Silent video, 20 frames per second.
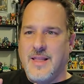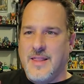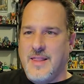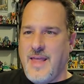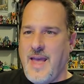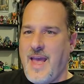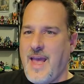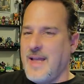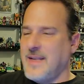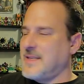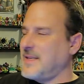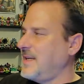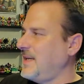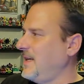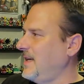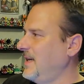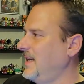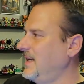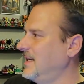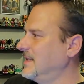That
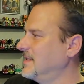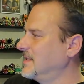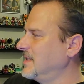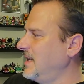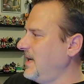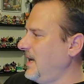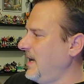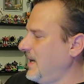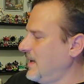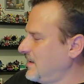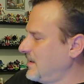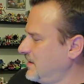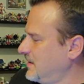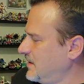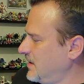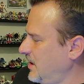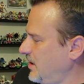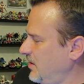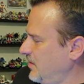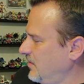is it.
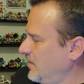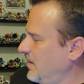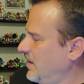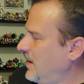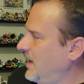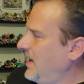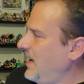So,